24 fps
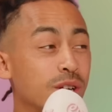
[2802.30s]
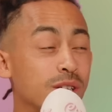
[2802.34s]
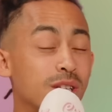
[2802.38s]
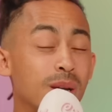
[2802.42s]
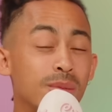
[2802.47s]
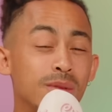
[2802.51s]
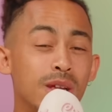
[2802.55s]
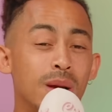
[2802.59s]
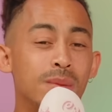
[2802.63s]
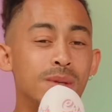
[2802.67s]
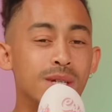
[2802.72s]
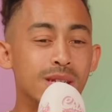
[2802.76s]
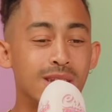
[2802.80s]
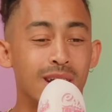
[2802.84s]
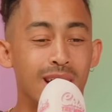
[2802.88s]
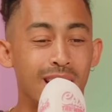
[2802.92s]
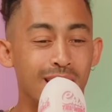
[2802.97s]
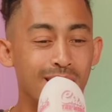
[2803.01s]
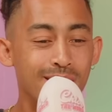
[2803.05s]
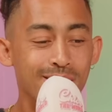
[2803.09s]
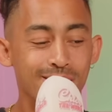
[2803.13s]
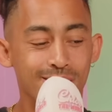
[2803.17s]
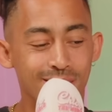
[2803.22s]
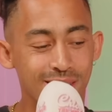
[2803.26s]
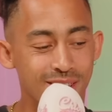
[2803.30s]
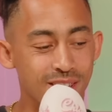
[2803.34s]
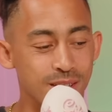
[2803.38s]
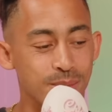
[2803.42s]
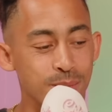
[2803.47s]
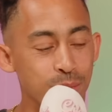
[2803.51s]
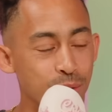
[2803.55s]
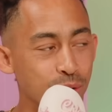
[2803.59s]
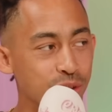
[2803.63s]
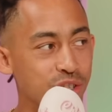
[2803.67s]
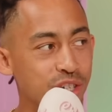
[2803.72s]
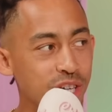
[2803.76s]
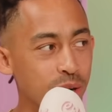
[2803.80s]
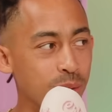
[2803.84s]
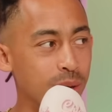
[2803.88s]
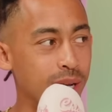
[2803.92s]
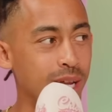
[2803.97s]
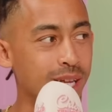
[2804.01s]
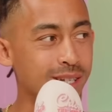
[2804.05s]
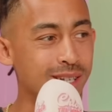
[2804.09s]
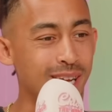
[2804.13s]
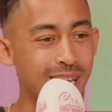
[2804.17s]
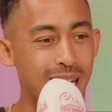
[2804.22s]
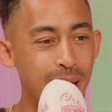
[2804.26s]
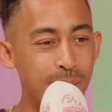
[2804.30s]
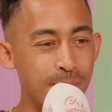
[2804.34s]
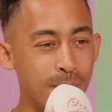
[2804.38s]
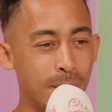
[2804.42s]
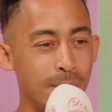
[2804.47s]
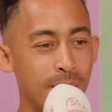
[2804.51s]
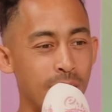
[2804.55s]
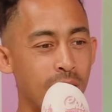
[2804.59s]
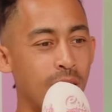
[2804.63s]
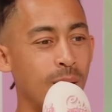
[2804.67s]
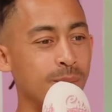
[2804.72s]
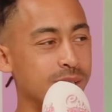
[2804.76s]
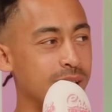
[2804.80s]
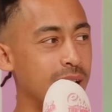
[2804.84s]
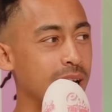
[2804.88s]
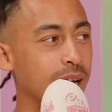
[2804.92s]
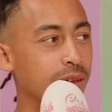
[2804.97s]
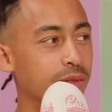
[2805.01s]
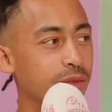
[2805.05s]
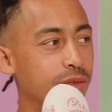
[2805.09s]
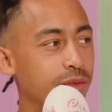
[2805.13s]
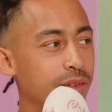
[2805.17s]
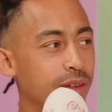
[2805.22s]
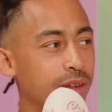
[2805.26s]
sometimes it's just more chill when it's like keeping people at arm's length.